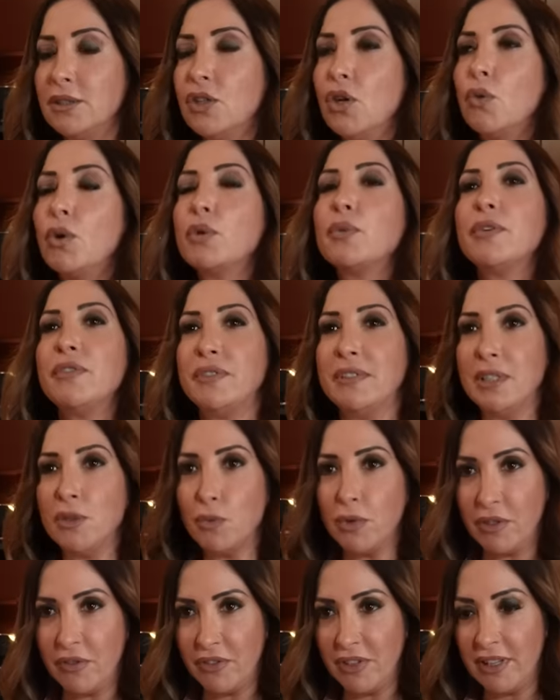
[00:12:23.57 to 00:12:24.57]
So what we've seen
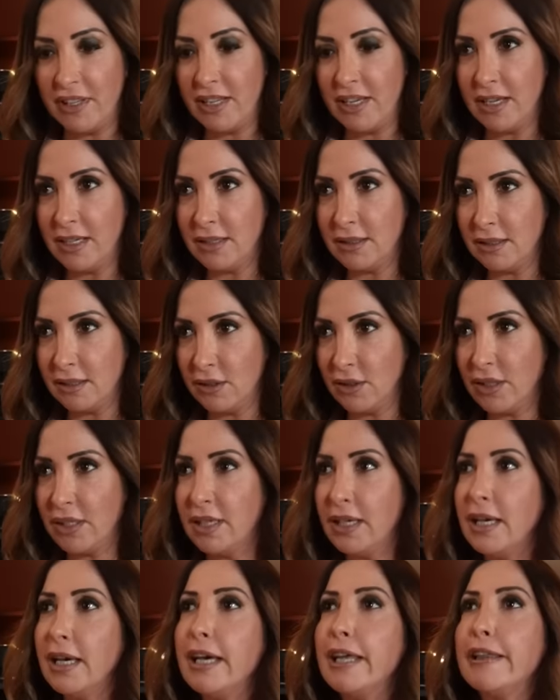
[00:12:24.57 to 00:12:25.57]
with Fidias,
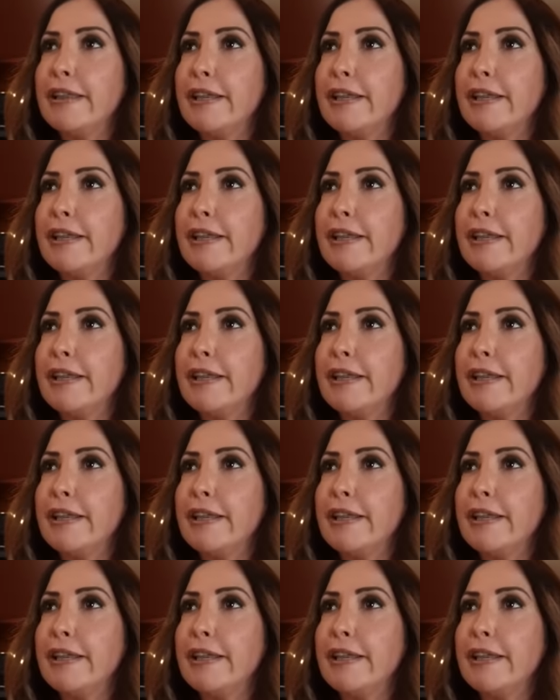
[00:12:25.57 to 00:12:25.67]
okay,